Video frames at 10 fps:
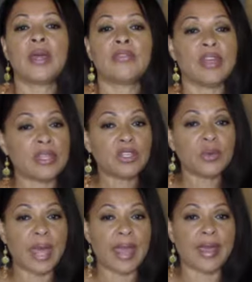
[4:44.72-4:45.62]
Then
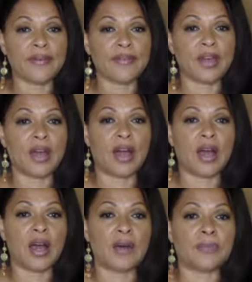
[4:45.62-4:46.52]
you
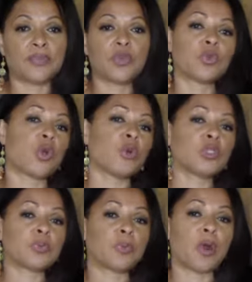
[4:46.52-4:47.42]
have
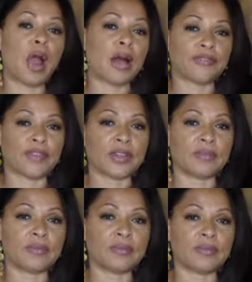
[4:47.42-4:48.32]
gross profit,
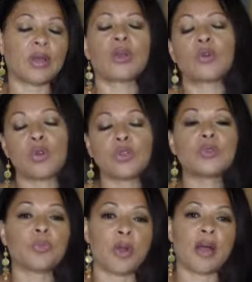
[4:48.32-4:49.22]
a
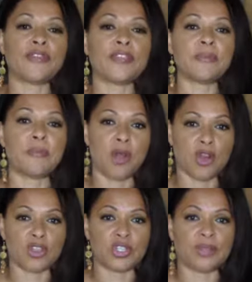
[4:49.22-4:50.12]
gross profit
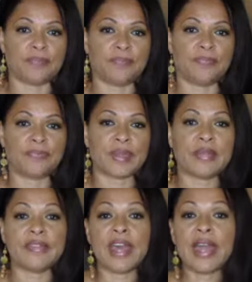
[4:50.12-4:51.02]
margin.
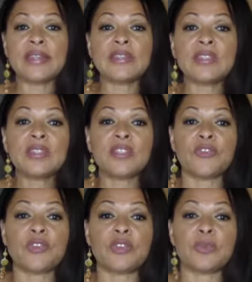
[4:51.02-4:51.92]
That is the
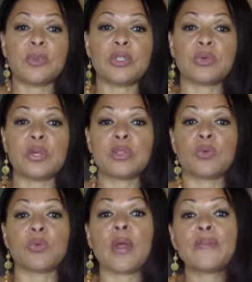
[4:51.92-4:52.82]
difference between the
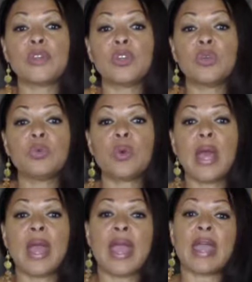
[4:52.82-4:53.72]
revenue
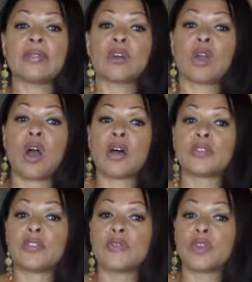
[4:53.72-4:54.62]
and the
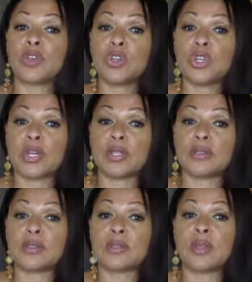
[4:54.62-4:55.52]
cost of
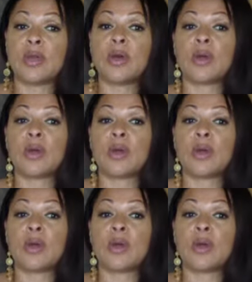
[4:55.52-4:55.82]
goods.